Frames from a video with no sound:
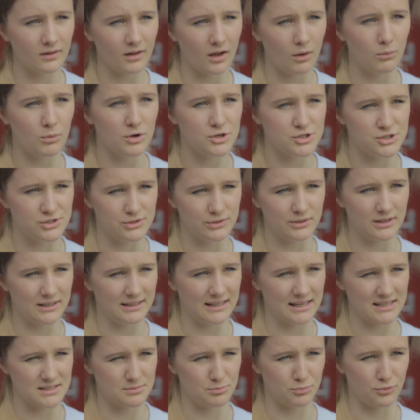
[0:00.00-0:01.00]
I watch you
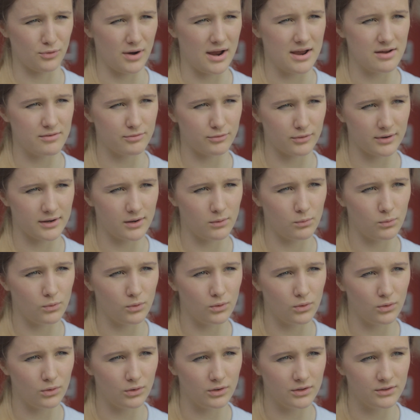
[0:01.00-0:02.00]
collect bravery
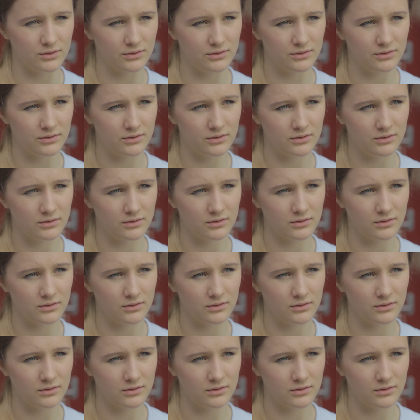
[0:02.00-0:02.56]
awards,